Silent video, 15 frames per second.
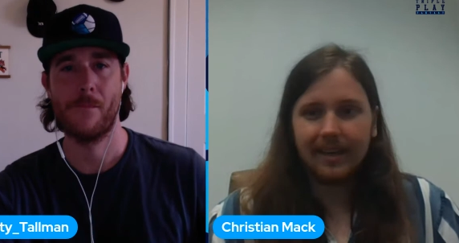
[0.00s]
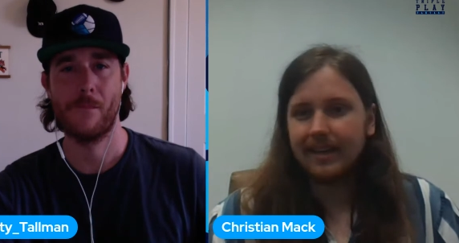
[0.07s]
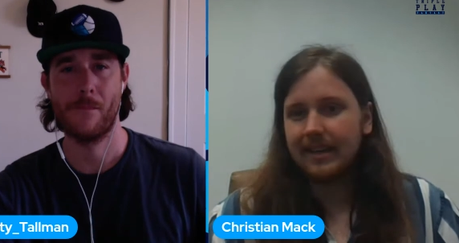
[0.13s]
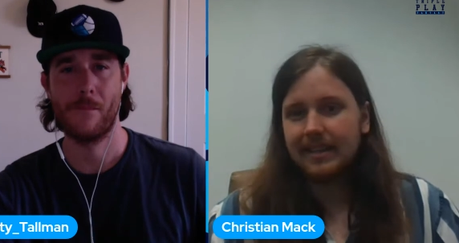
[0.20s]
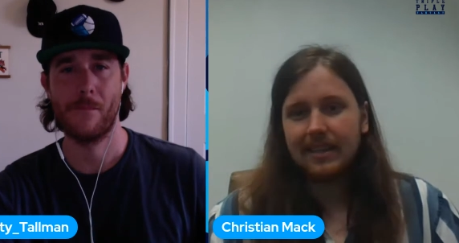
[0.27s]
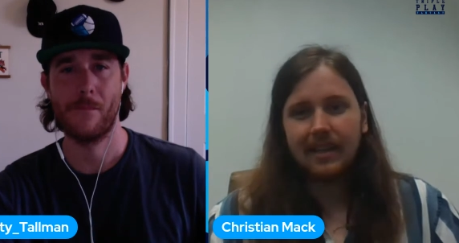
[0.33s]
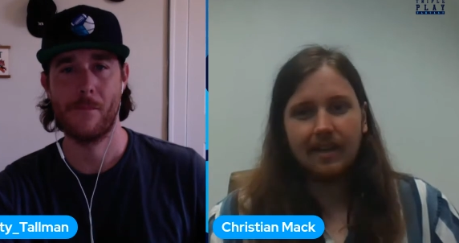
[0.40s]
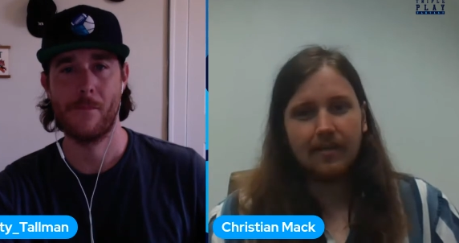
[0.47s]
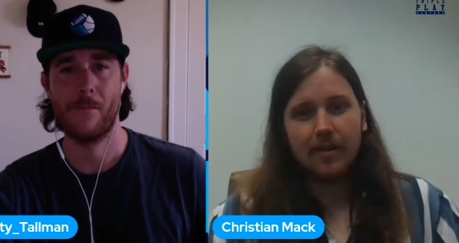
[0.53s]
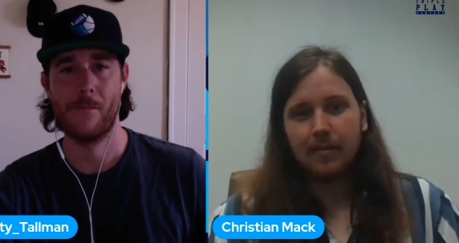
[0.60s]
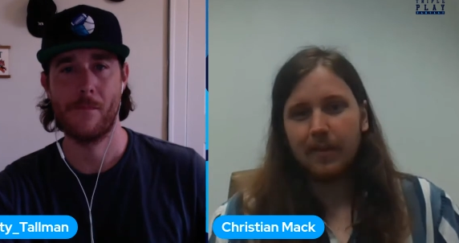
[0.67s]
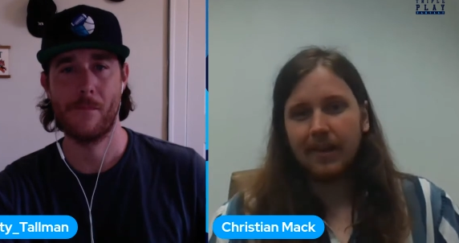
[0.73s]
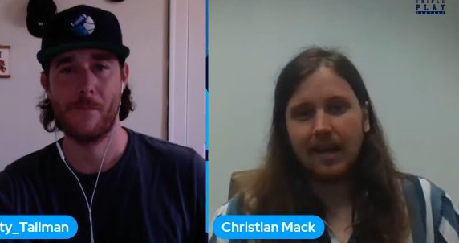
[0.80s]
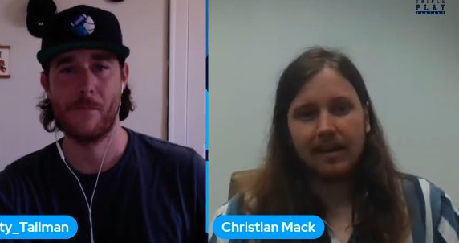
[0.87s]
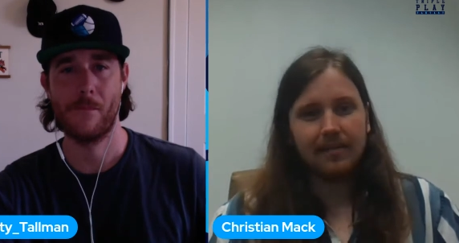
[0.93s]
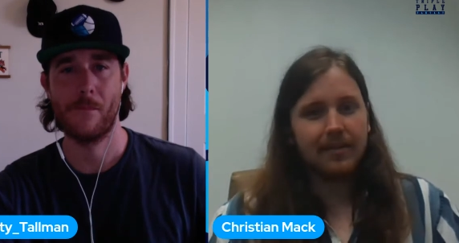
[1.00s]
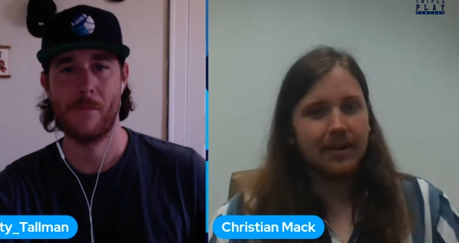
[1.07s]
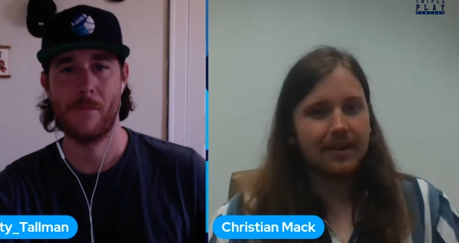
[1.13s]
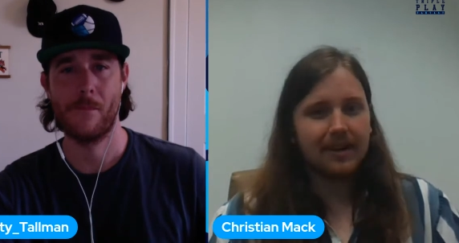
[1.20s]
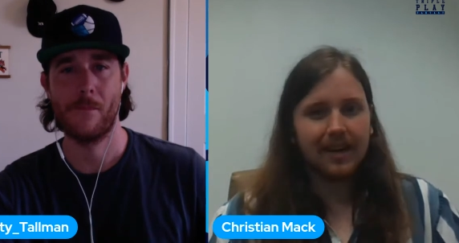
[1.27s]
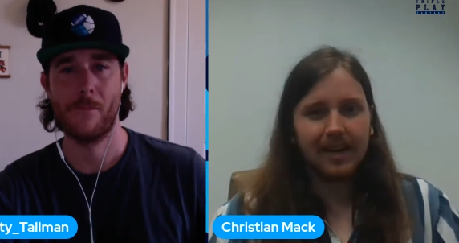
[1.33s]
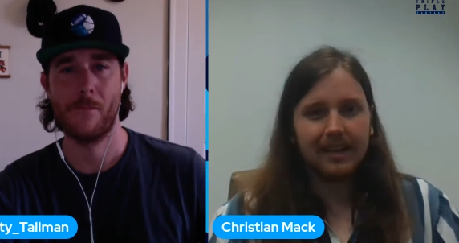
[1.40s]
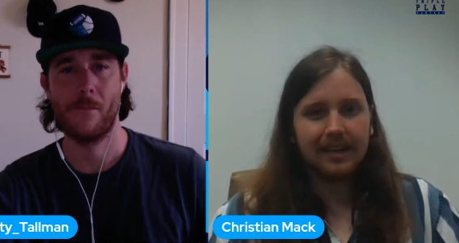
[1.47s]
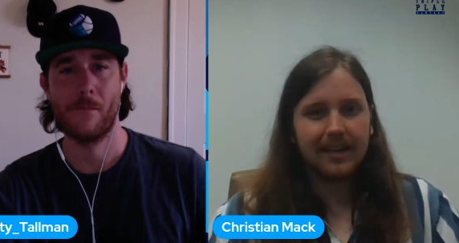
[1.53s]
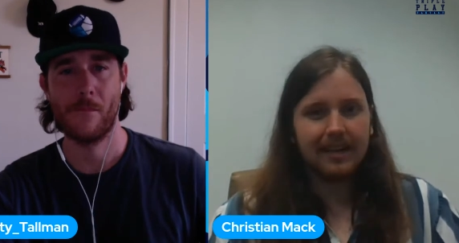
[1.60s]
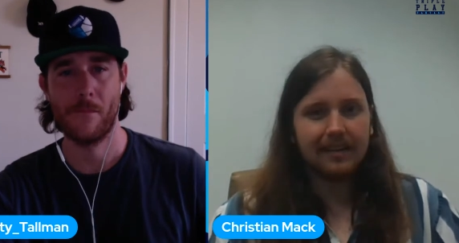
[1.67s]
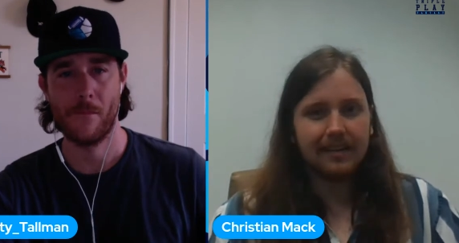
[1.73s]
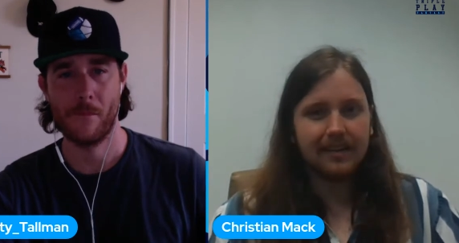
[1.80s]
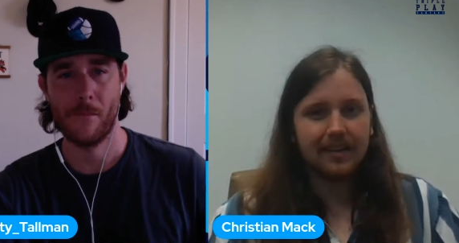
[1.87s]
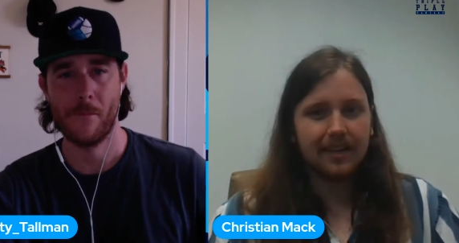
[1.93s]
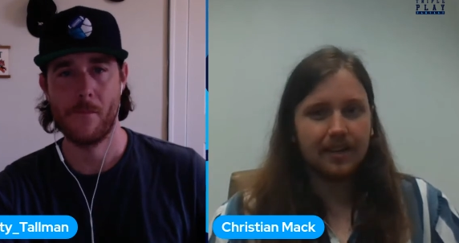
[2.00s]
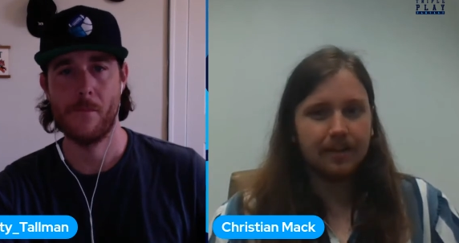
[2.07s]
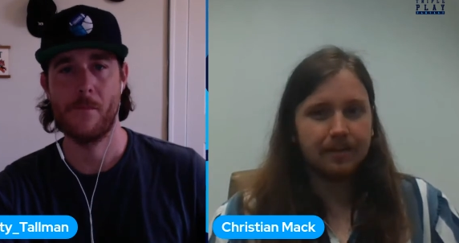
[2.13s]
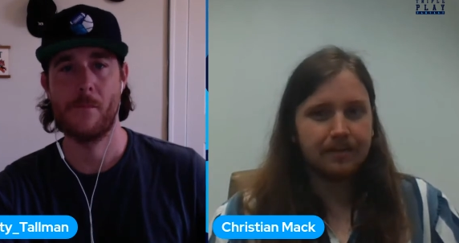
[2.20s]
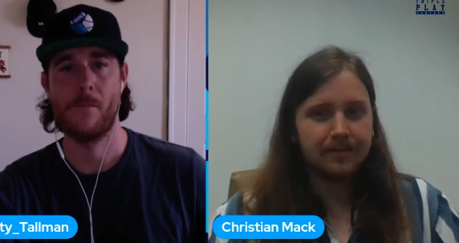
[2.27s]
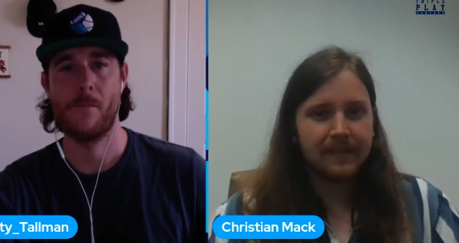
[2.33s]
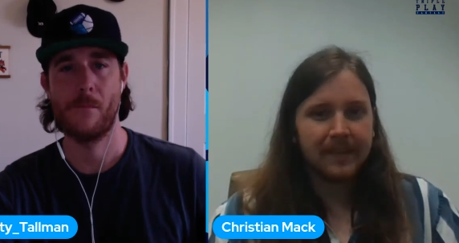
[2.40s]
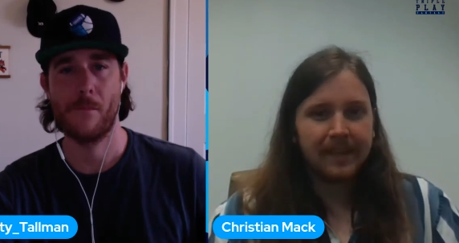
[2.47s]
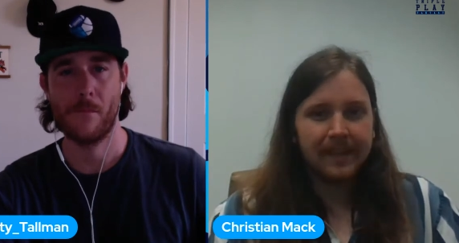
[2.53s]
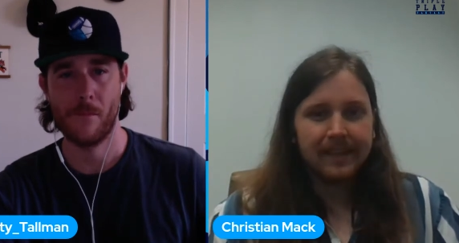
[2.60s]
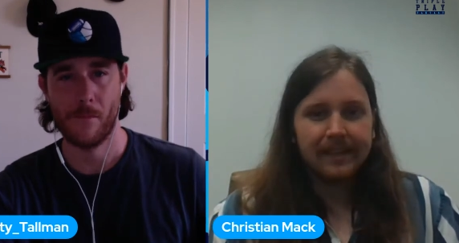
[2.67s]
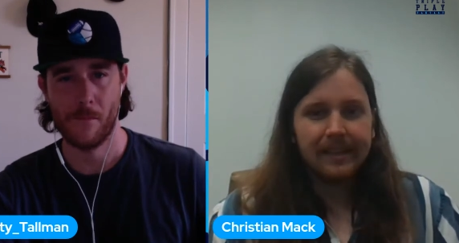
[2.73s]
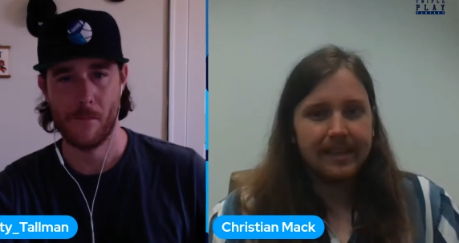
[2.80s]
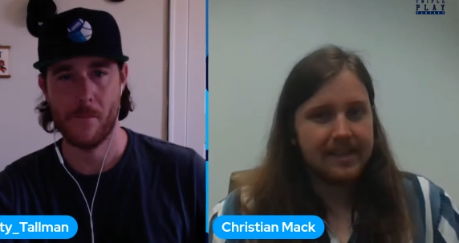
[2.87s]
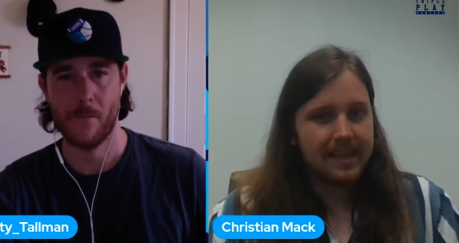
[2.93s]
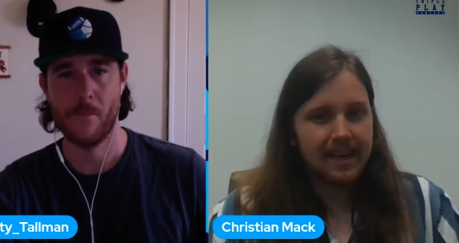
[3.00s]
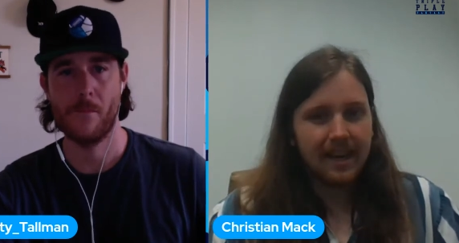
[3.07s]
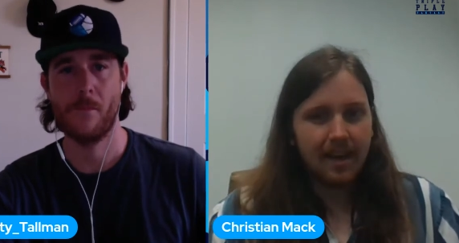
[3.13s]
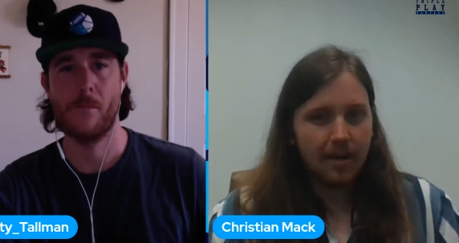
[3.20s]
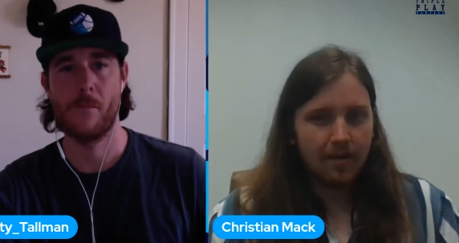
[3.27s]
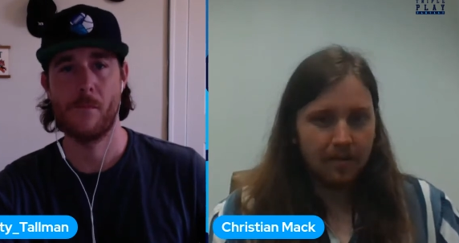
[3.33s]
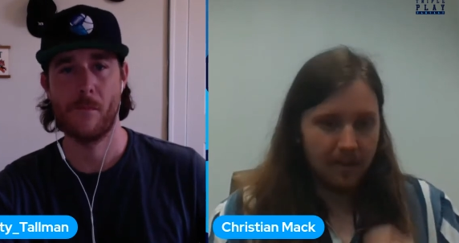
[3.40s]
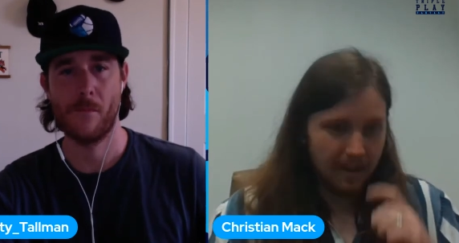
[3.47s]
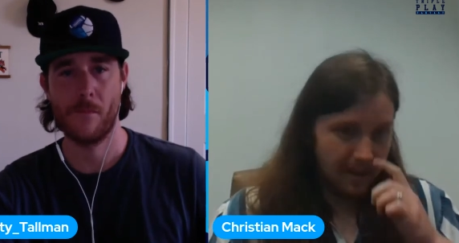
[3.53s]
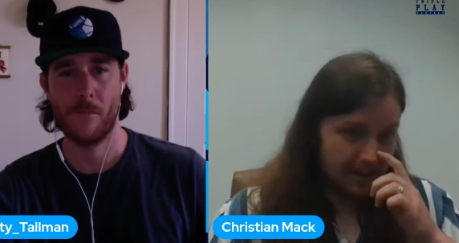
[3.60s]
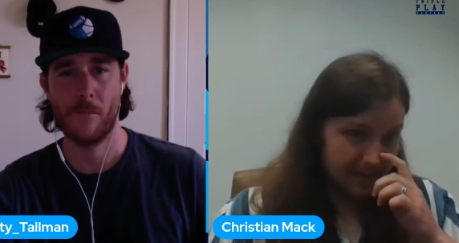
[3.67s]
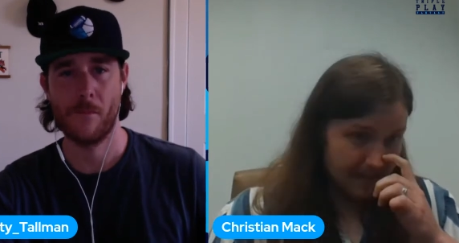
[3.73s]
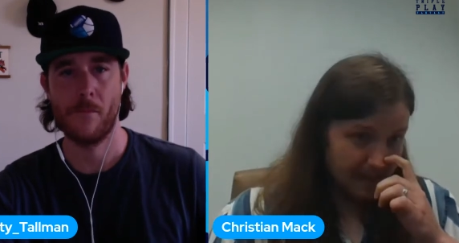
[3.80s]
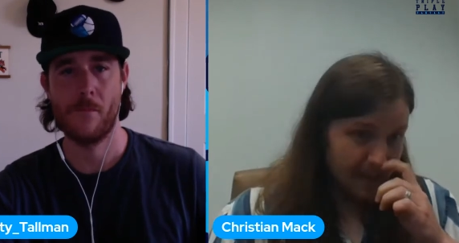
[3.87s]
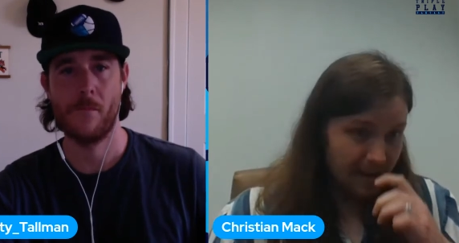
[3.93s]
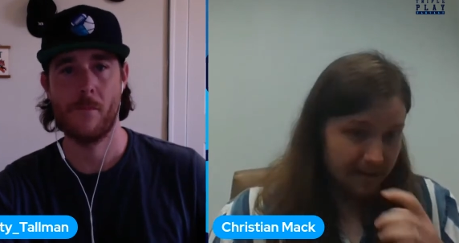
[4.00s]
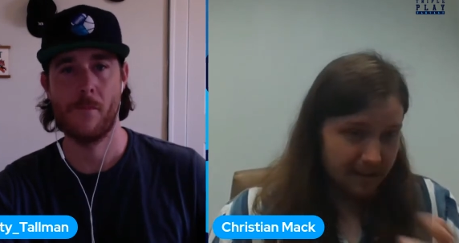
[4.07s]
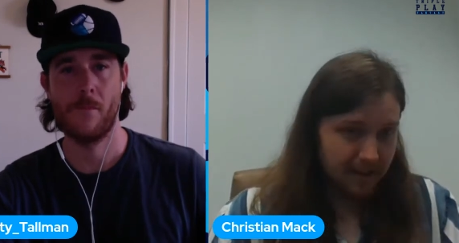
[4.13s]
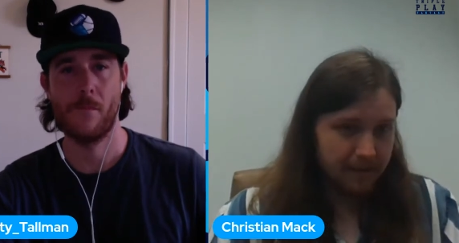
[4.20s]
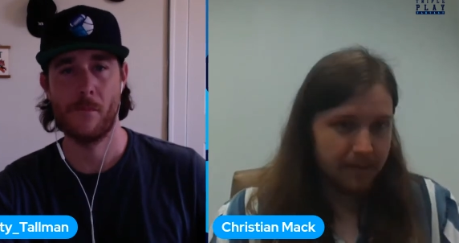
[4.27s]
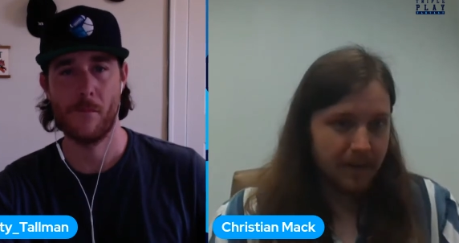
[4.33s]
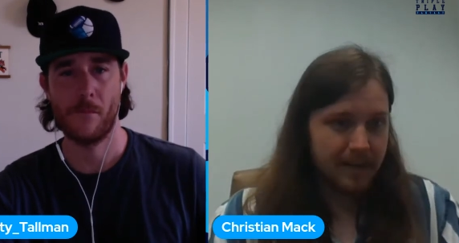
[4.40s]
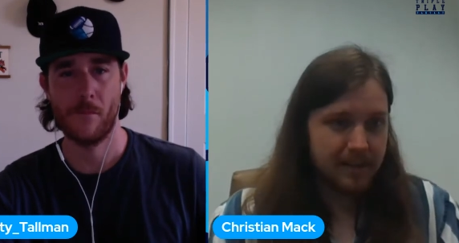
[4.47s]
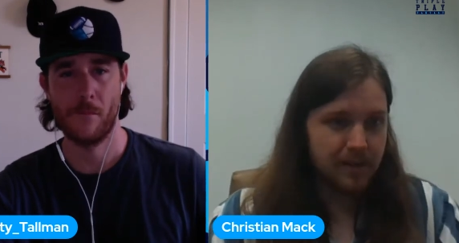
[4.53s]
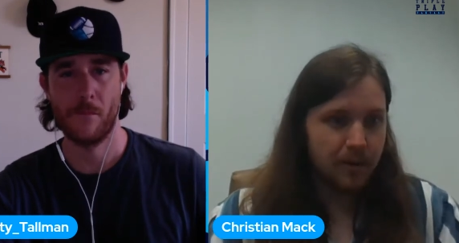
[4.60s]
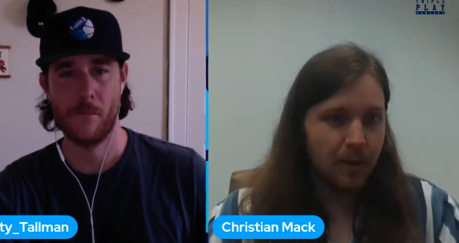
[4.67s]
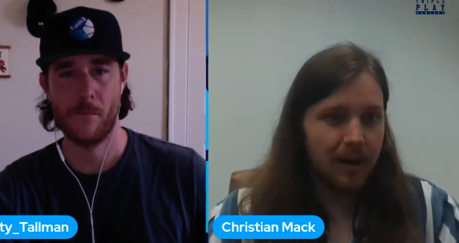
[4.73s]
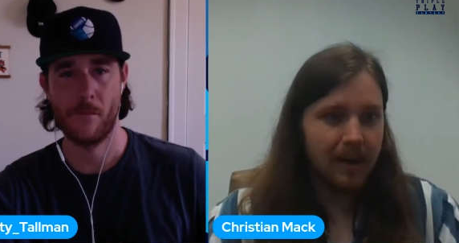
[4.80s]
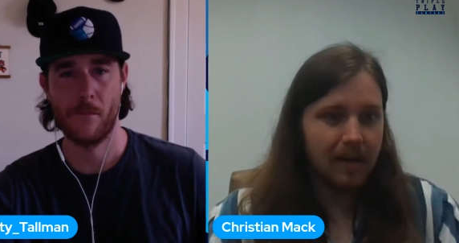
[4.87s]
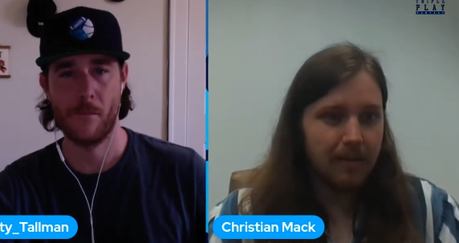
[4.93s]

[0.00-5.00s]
Speaker 1: he doesn't give up a lot of hard contact at all he's gonna get a he's gonna get a tough Rays squad.